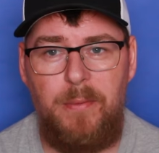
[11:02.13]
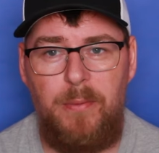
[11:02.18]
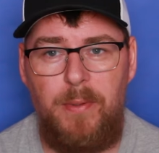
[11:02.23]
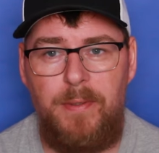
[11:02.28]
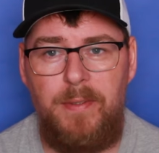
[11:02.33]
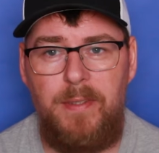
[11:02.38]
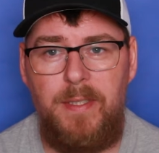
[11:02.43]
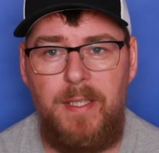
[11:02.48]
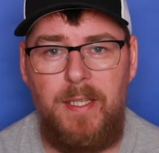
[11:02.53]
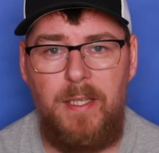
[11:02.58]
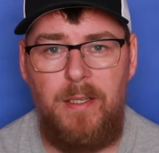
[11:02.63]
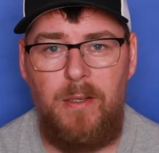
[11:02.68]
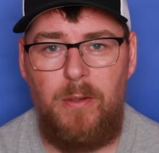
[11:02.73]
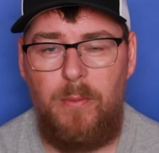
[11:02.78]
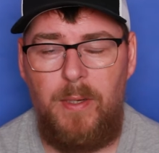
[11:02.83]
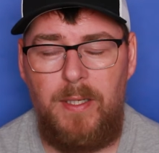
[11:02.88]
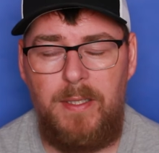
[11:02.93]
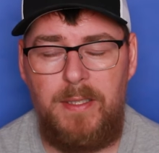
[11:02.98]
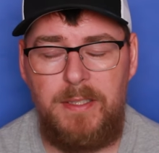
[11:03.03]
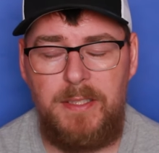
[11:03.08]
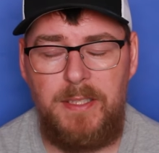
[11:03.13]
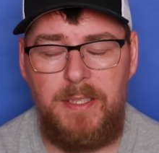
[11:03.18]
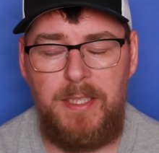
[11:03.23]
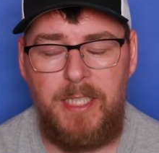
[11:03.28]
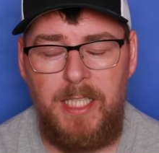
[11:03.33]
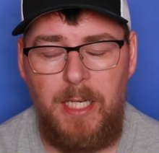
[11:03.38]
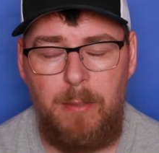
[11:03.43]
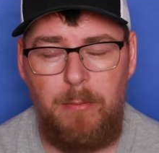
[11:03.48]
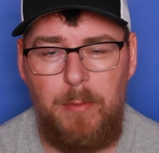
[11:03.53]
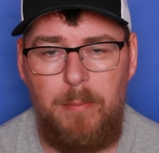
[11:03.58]
one while it's in the
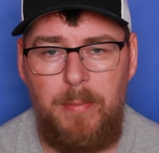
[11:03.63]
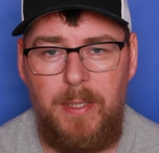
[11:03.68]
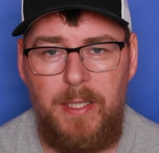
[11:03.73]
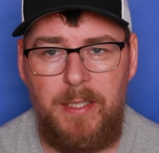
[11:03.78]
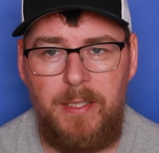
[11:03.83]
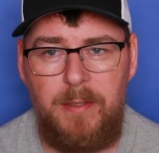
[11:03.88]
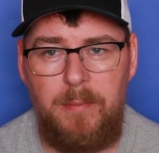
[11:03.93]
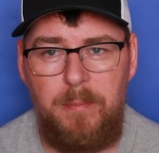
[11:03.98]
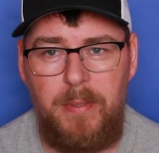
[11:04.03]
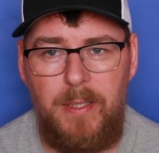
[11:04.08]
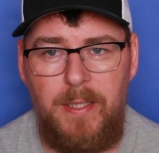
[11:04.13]
camera bag.